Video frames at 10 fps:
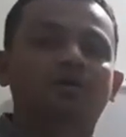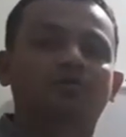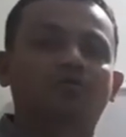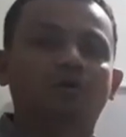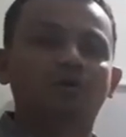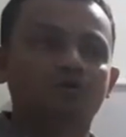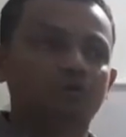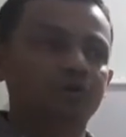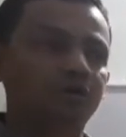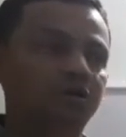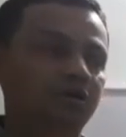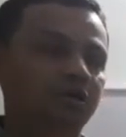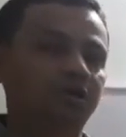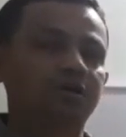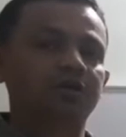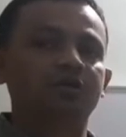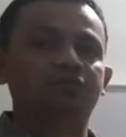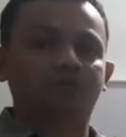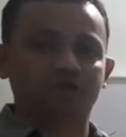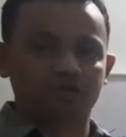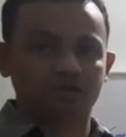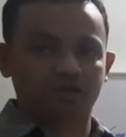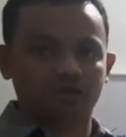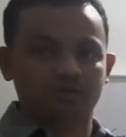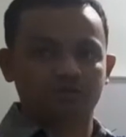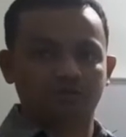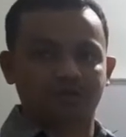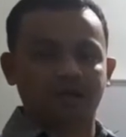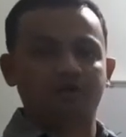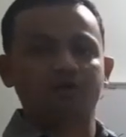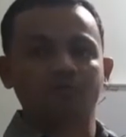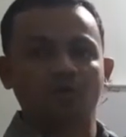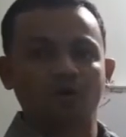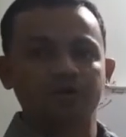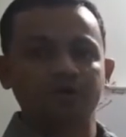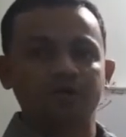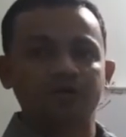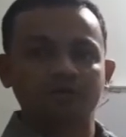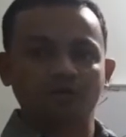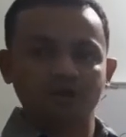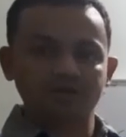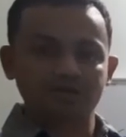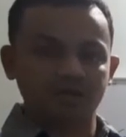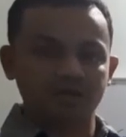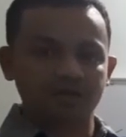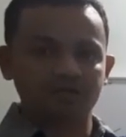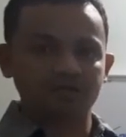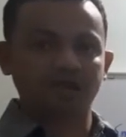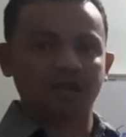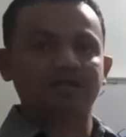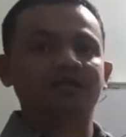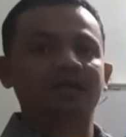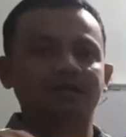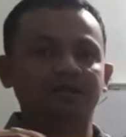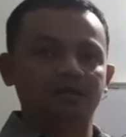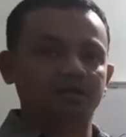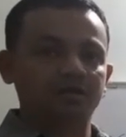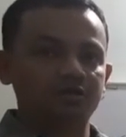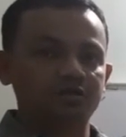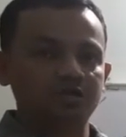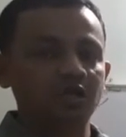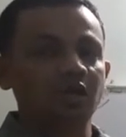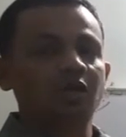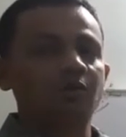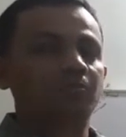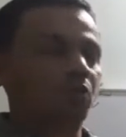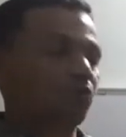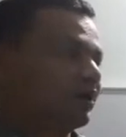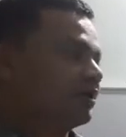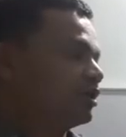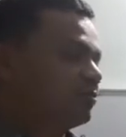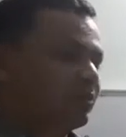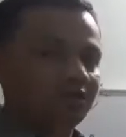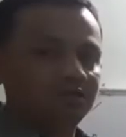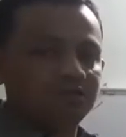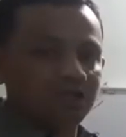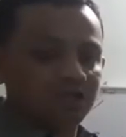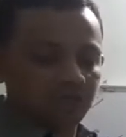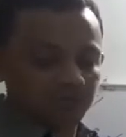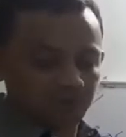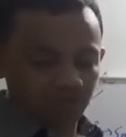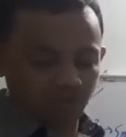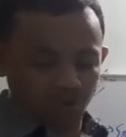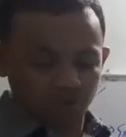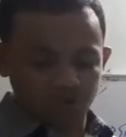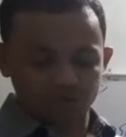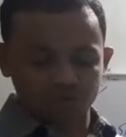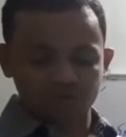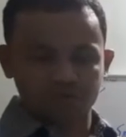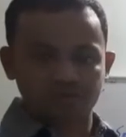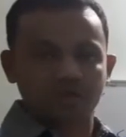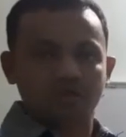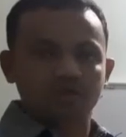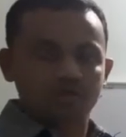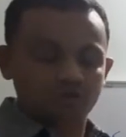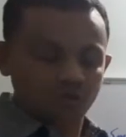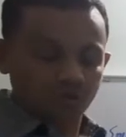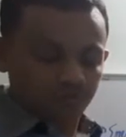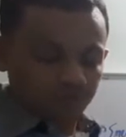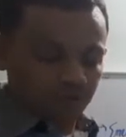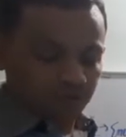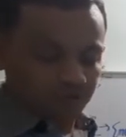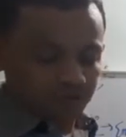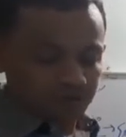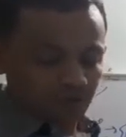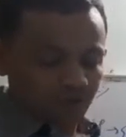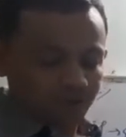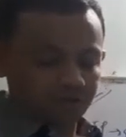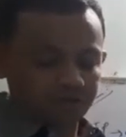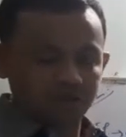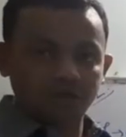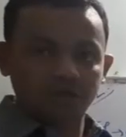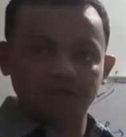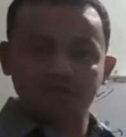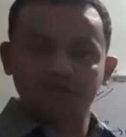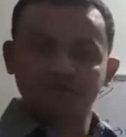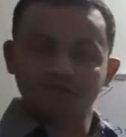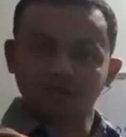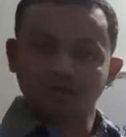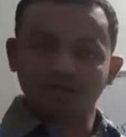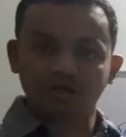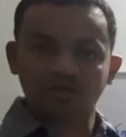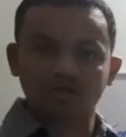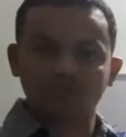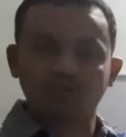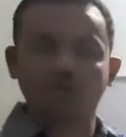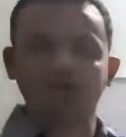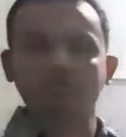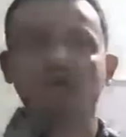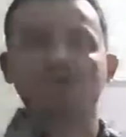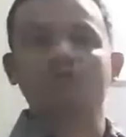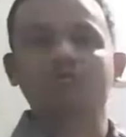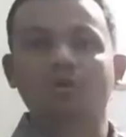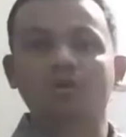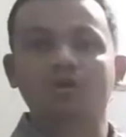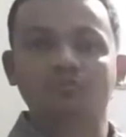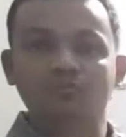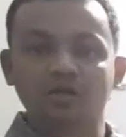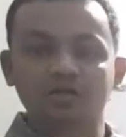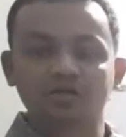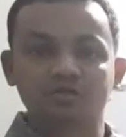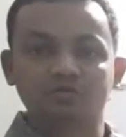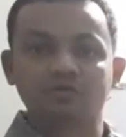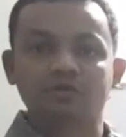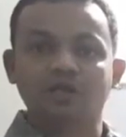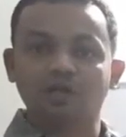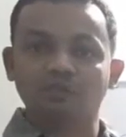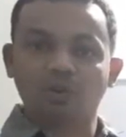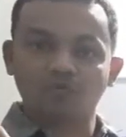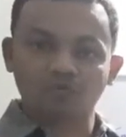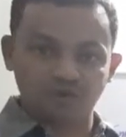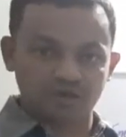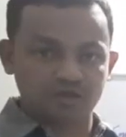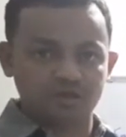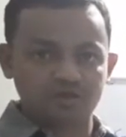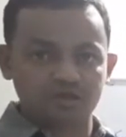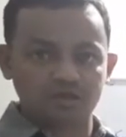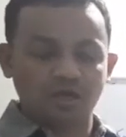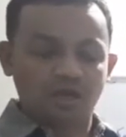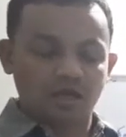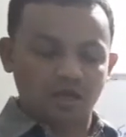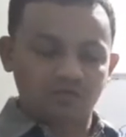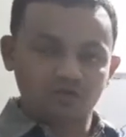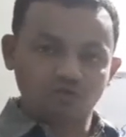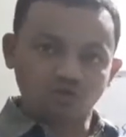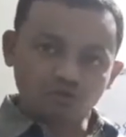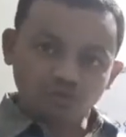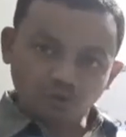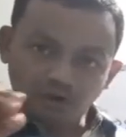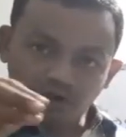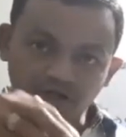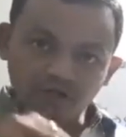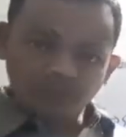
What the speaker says: For doing any function by our body, it requires energy, and that energy provided by these ATP molecules. So it is called as a energy currency, because our body works with the help of energy which was provided